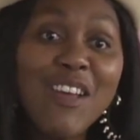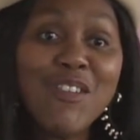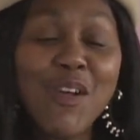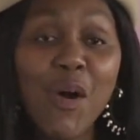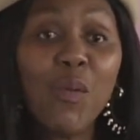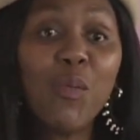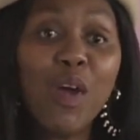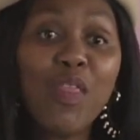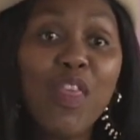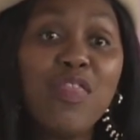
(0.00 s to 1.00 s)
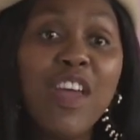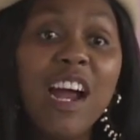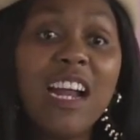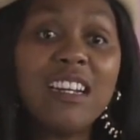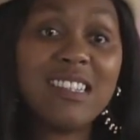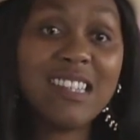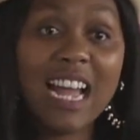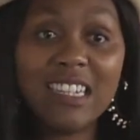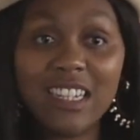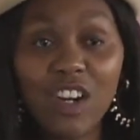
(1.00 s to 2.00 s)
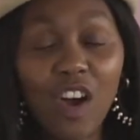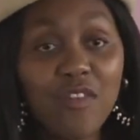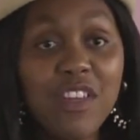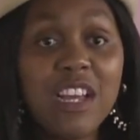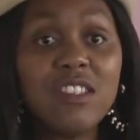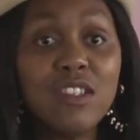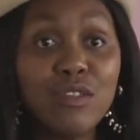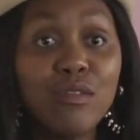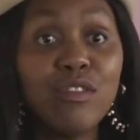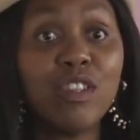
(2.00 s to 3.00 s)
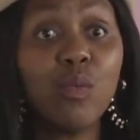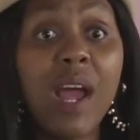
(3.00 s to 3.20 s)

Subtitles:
you know, with their understanding of the institution,